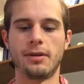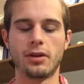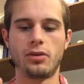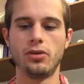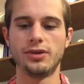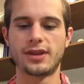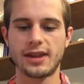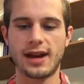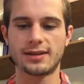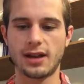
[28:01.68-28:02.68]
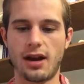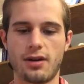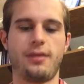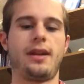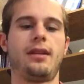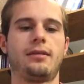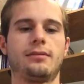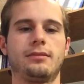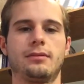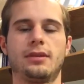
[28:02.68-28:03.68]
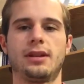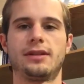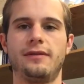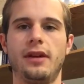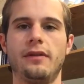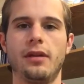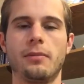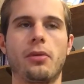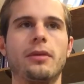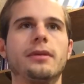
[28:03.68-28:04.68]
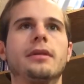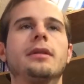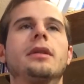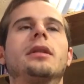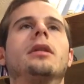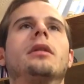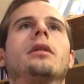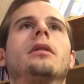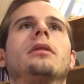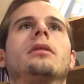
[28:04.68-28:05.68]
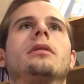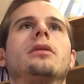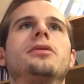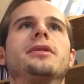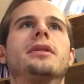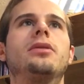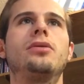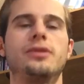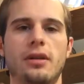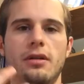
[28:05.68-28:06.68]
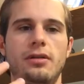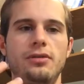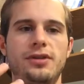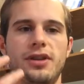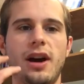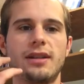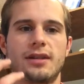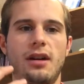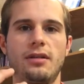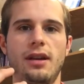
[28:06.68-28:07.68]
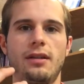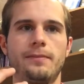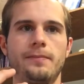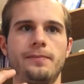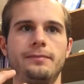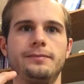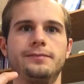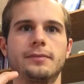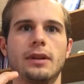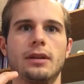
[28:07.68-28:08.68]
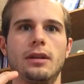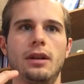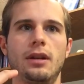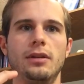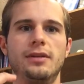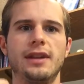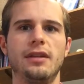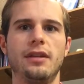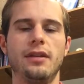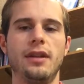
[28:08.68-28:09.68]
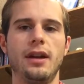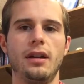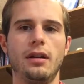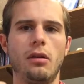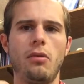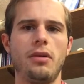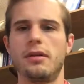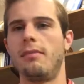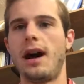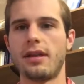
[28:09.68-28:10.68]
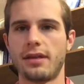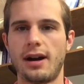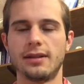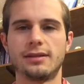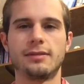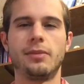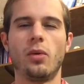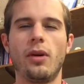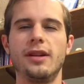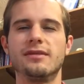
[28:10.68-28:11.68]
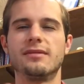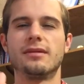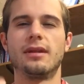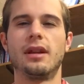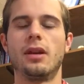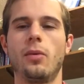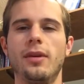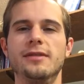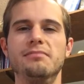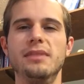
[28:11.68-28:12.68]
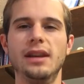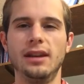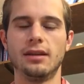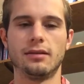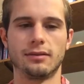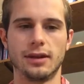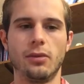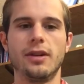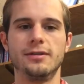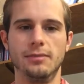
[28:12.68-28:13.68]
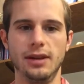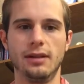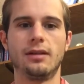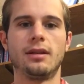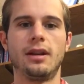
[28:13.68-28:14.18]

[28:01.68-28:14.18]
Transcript: But whose thoughts are they? It's very, very important. Whose, whose, are, whose thoughts are they? You would say that they're, oh, they're my thoughts. But what is, what is me, right? What is me?